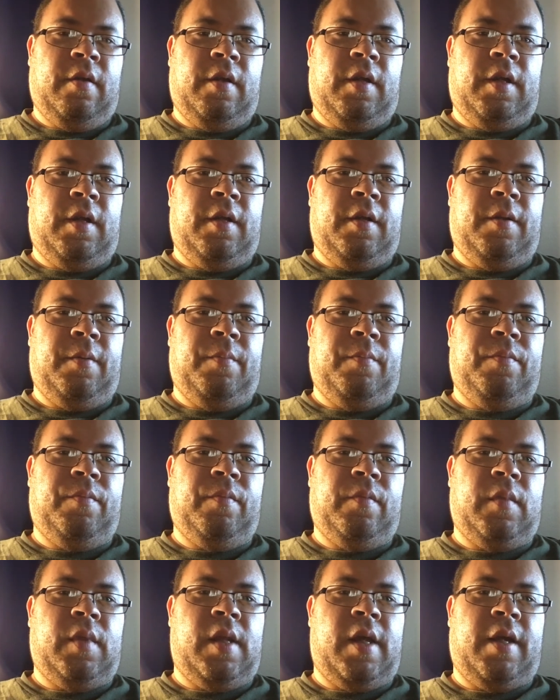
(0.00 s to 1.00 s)
a
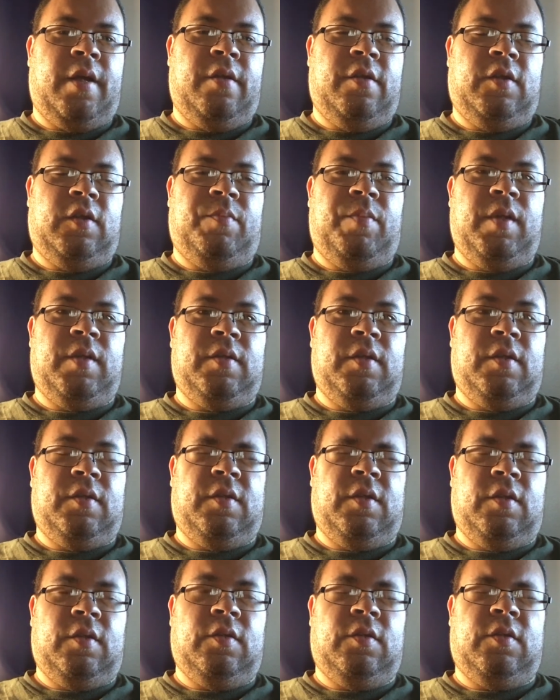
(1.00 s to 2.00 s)
lot of these
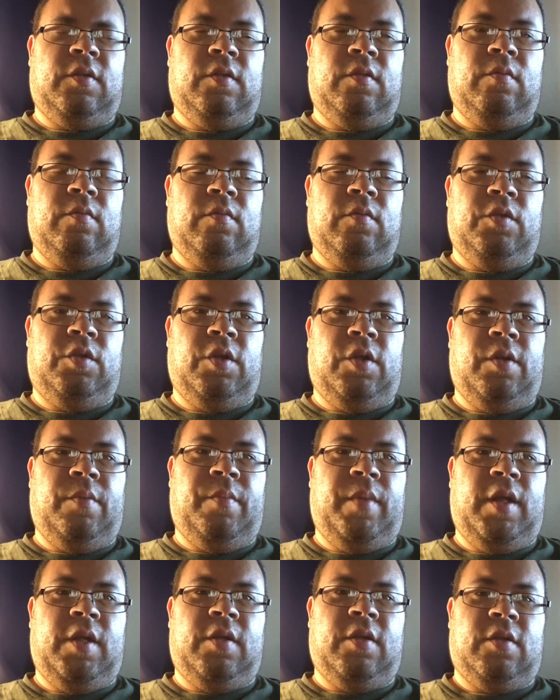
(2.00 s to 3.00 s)
businesses shouldn't
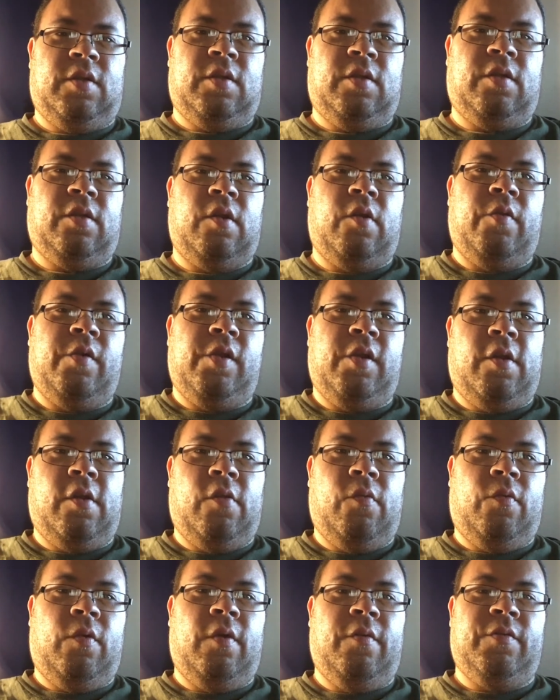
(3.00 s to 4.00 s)
be just throwing you to
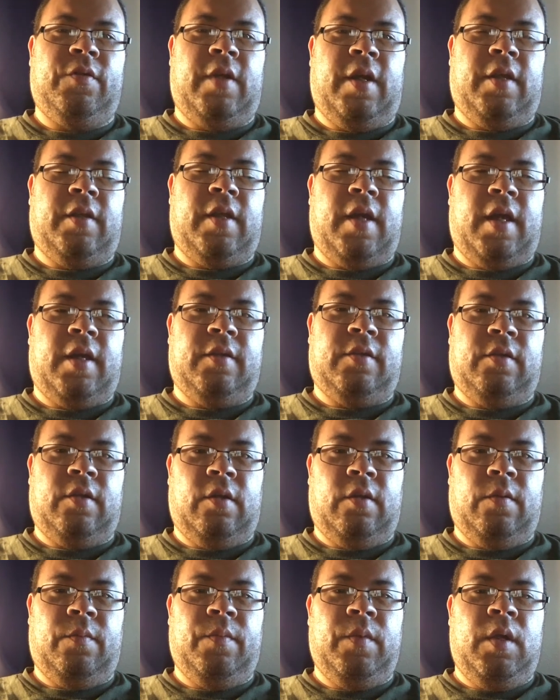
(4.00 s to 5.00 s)
the wolves like that.
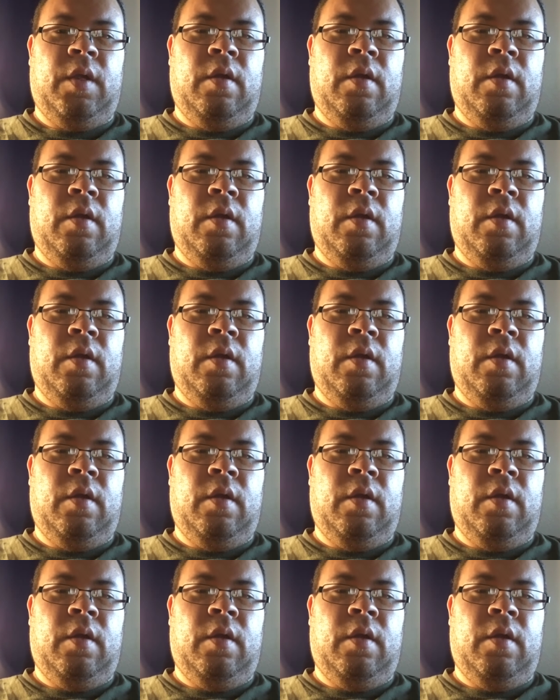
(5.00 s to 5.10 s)
So,